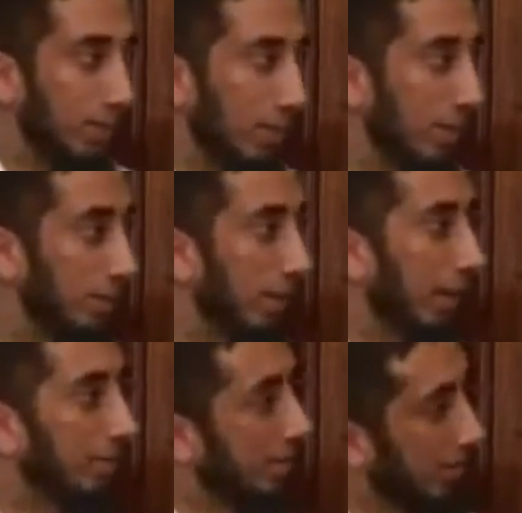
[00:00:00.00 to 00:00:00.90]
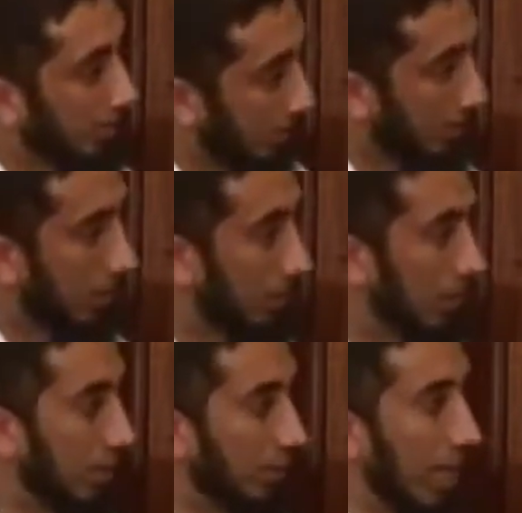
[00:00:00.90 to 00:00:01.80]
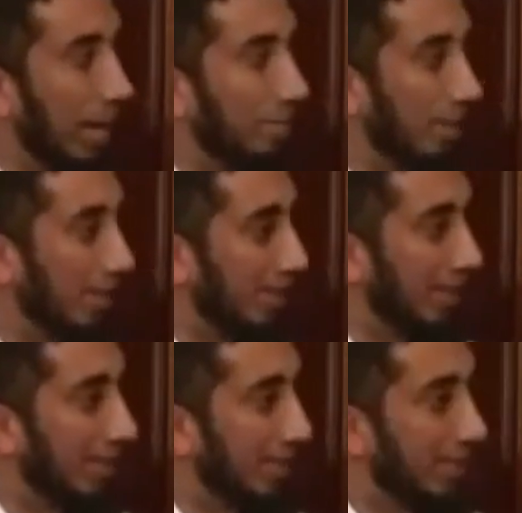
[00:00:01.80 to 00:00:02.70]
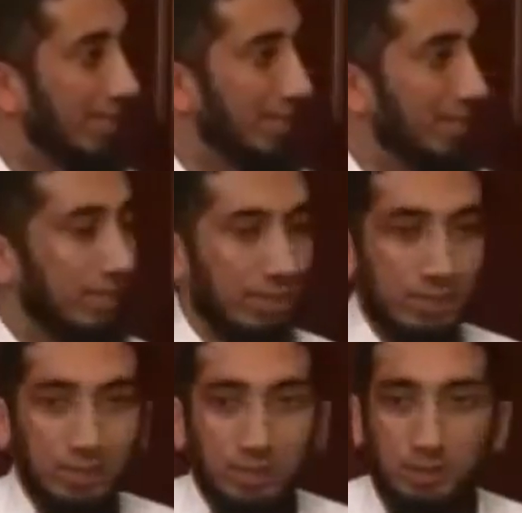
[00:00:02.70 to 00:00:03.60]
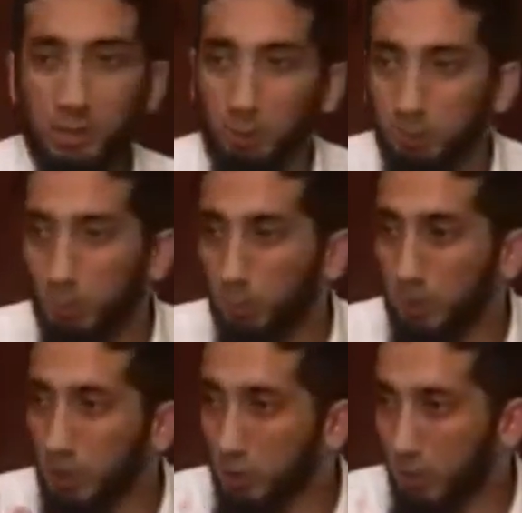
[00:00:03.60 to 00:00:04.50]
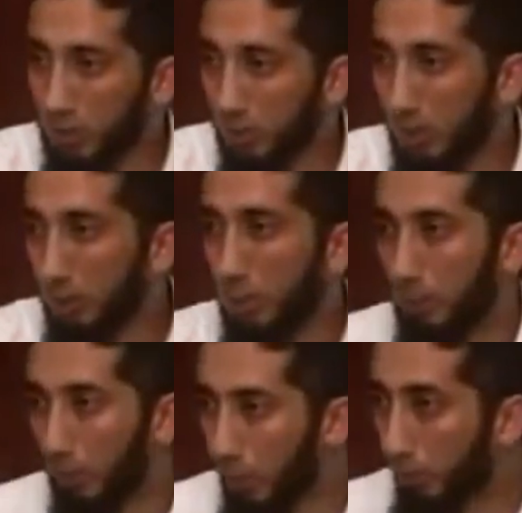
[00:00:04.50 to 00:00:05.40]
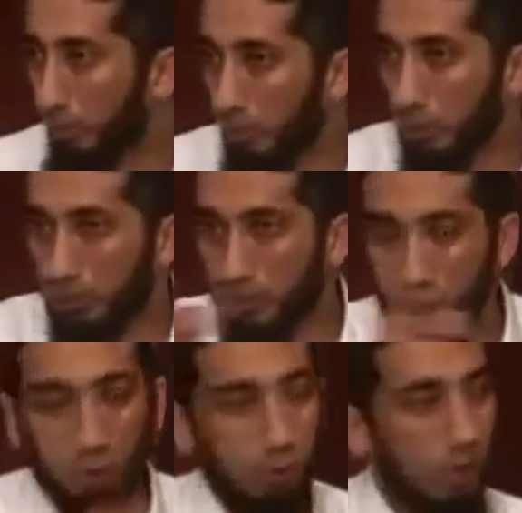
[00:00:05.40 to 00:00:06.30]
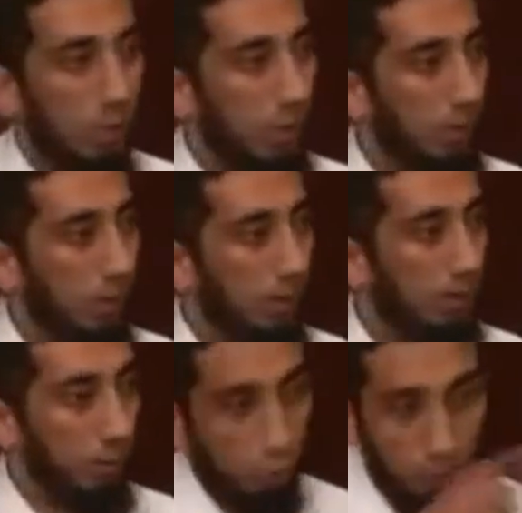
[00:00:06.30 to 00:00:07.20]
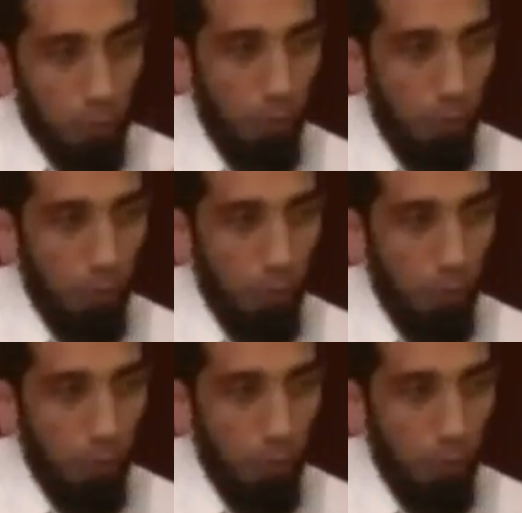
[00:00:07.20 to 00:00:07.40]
Oh man, masjid's supposed to be a place you can be happy. Don't be judgmental on people. Don't just tell people you should